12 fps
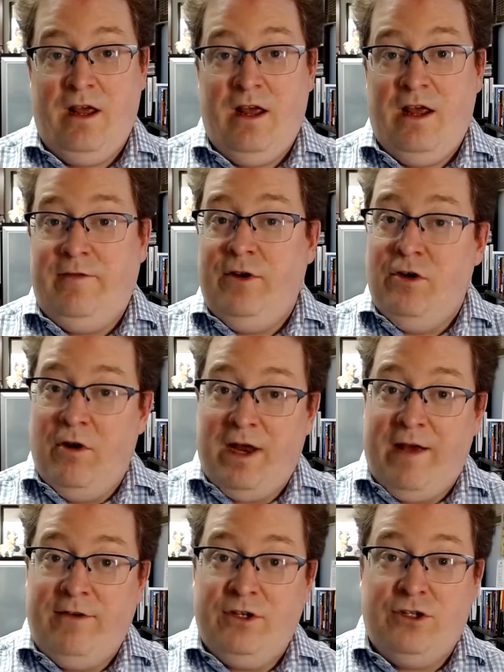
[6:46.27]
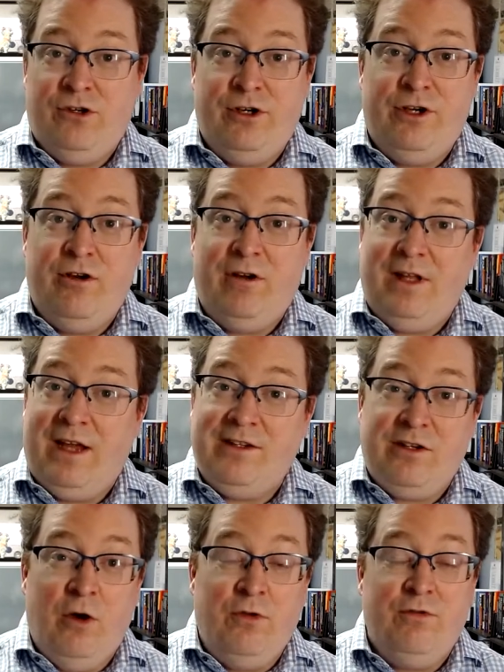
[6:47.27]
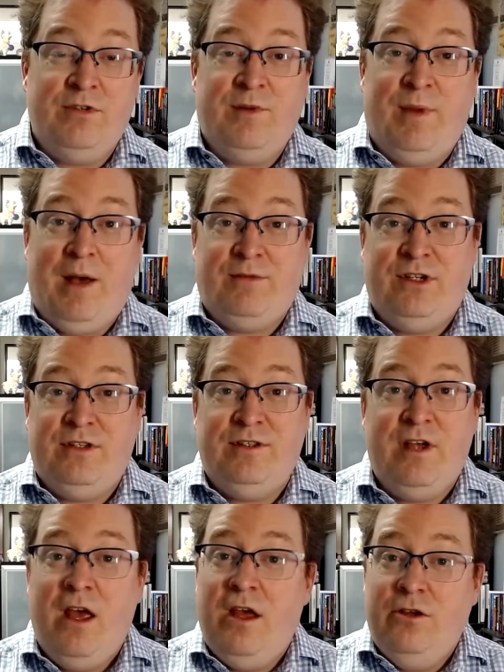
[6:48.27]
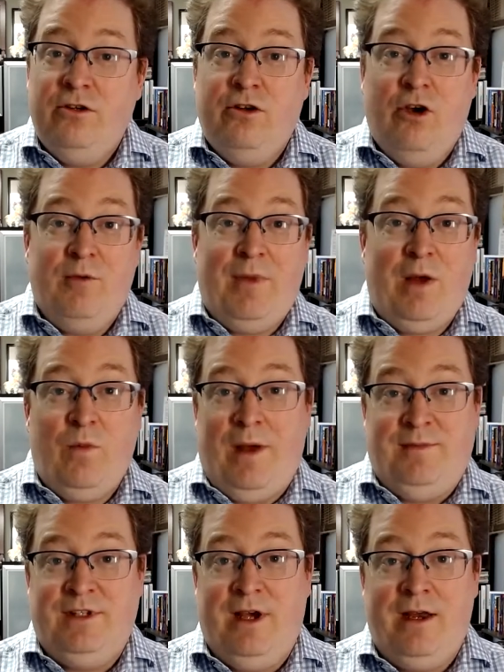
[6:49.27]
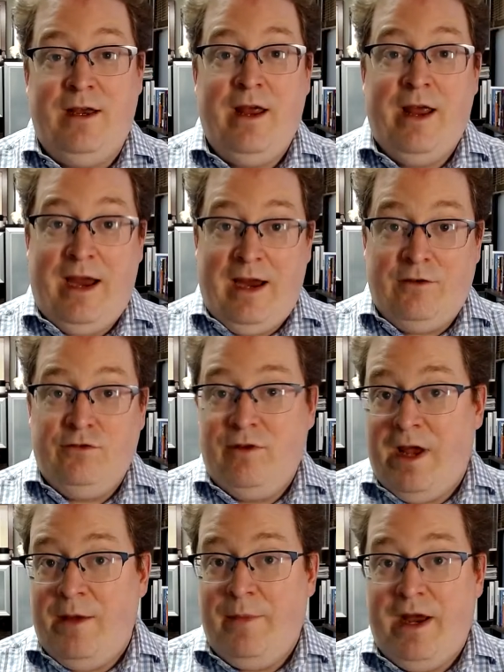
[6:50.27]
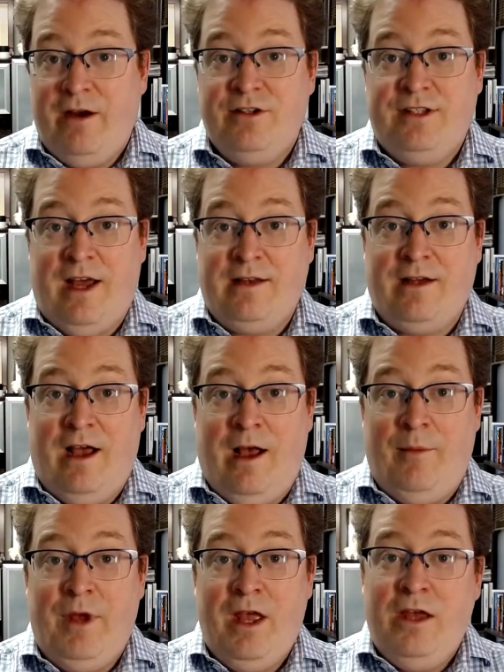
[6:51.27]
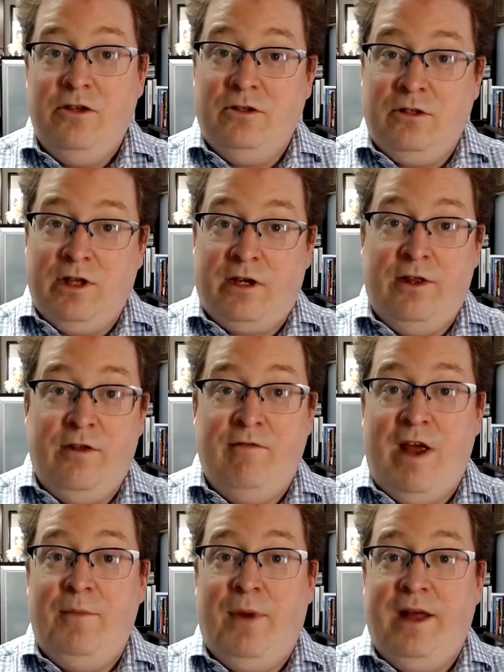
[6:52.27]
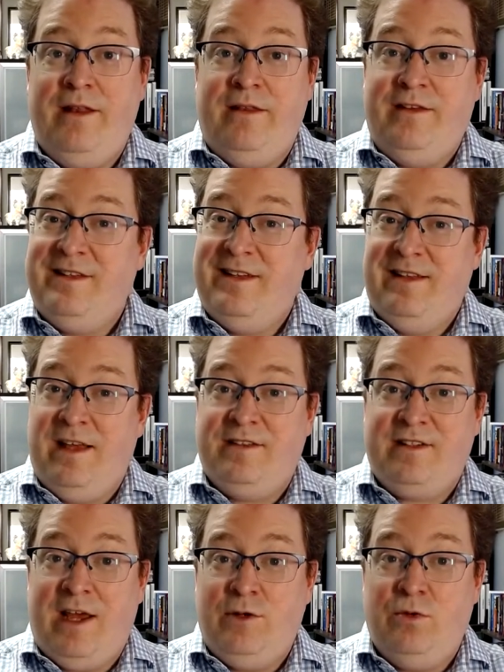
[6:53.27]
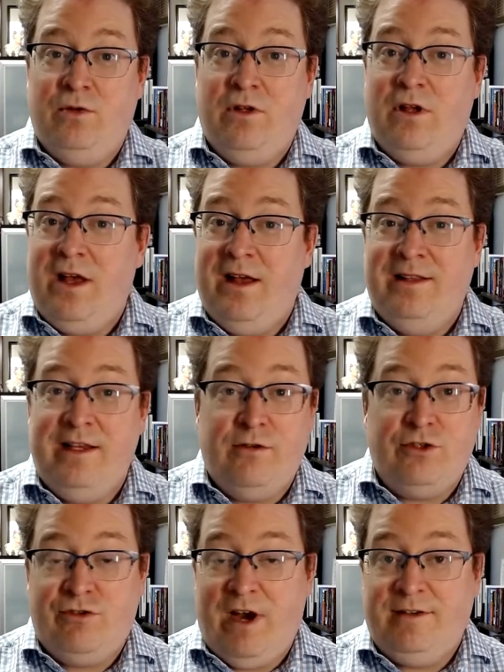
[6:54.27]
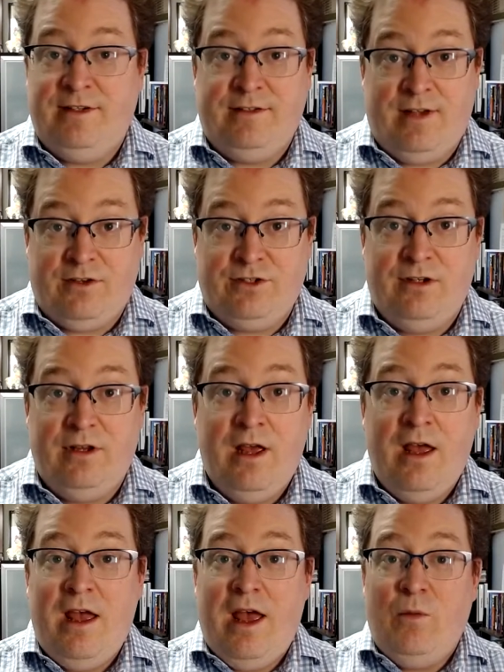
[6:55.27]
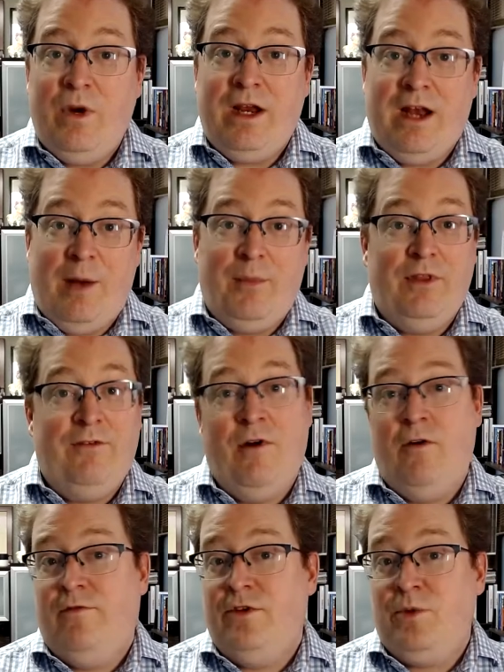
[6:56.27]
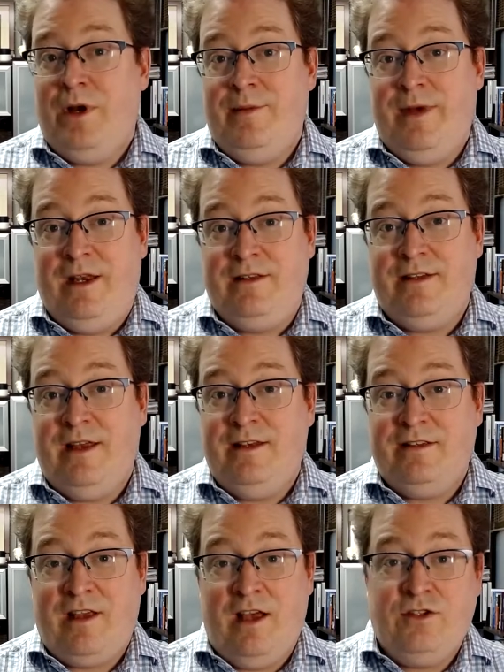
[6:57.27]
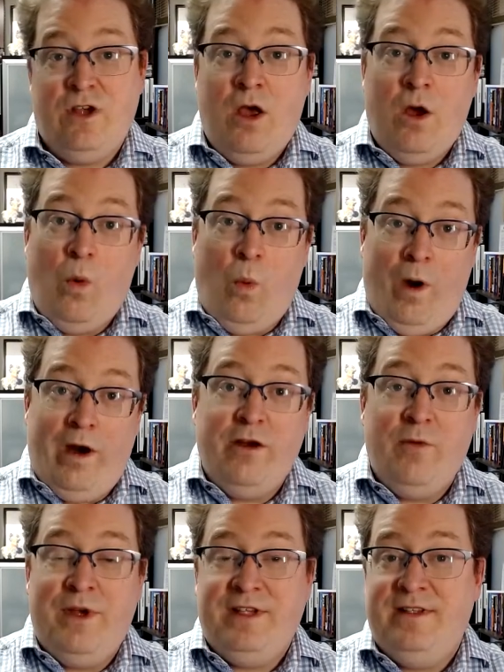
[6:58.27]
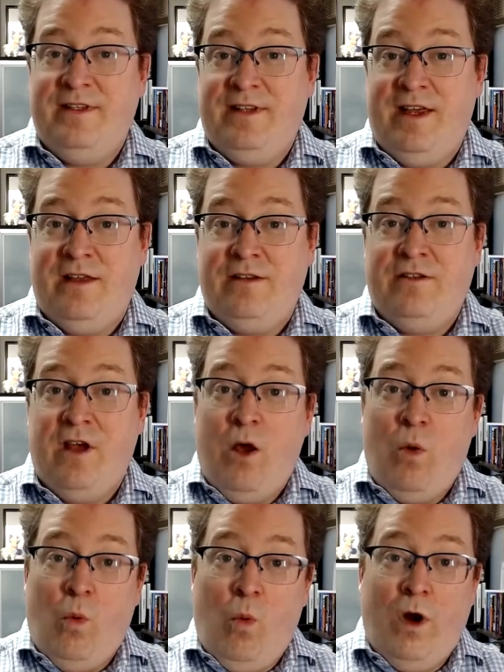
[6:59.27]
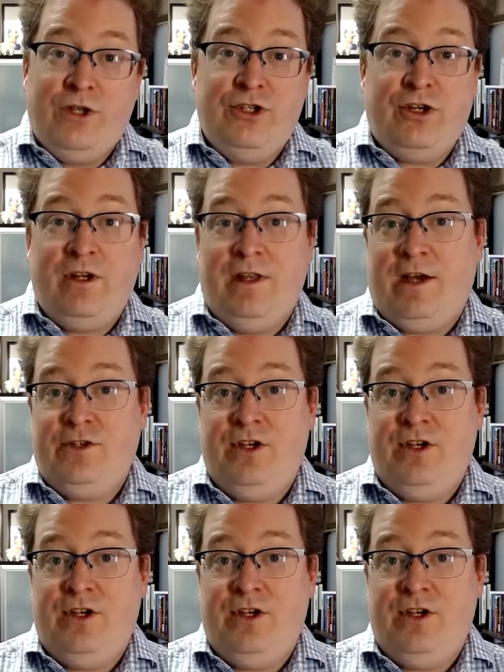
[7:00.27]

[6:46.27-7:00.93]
If you don't have an attorney or you'd like to go through some options, you can go to my website, andrewmayers.com. You can click on the red button that says Let's Schedule a Legal Strategy Session, and we can hop on the phone for 20 minutes and discuss where your business is, what your collection